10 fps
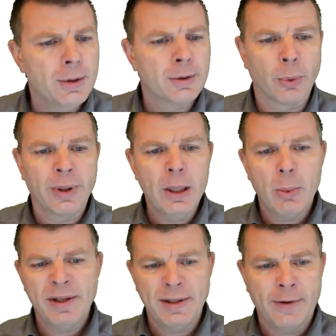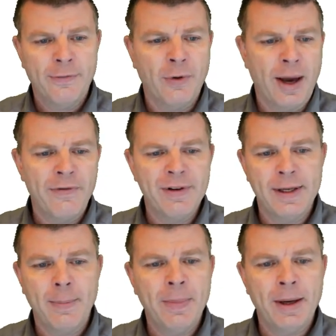So here we're saying for every
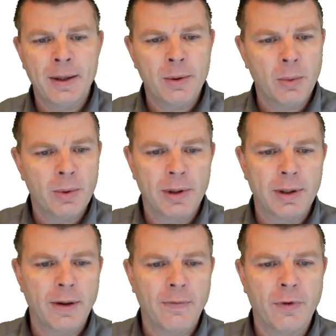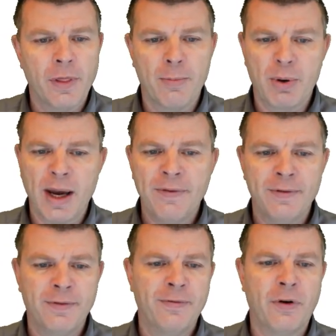subnet, for the private,
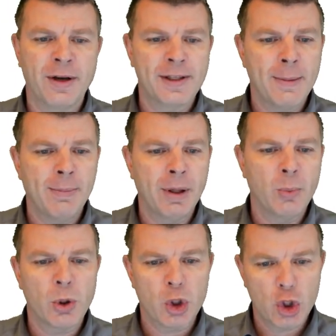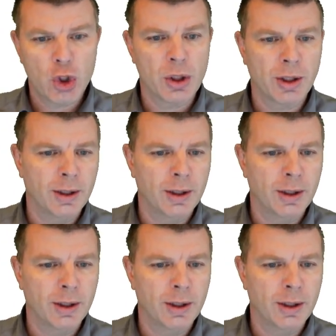for example, in which